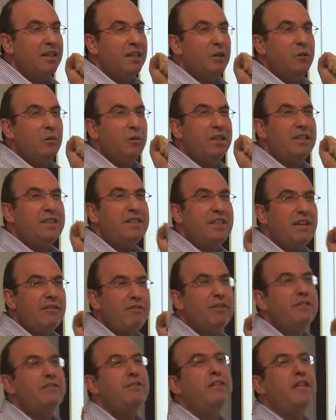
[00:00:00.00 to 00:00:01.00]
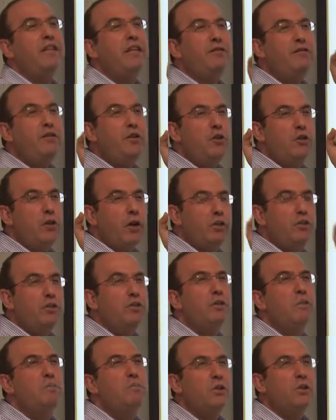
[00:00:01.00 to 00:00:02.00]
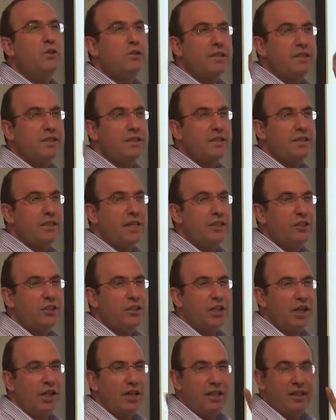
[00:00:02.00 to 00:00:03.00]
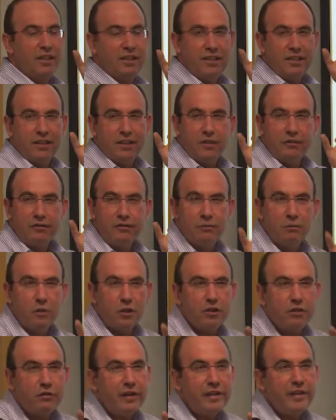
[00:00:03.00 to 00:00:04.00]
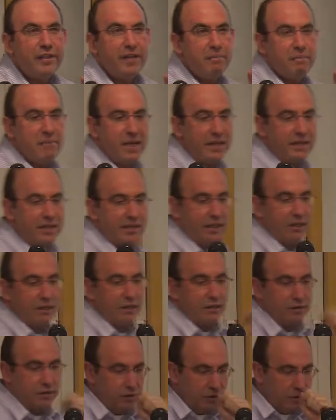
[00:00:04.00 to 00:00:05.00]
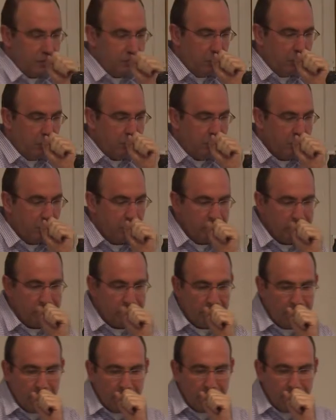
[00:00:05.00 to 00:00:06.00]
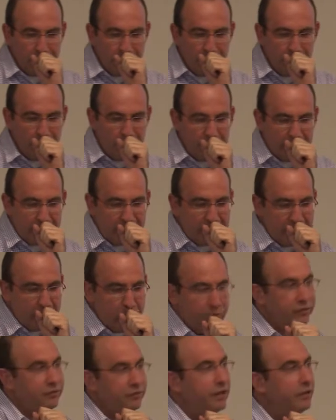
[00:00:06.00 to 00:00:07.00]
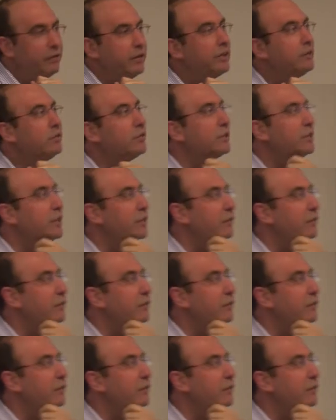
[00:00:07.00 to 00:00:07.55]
We discovered that if you go to the most essential, most fundamental modules, you can get to very interesting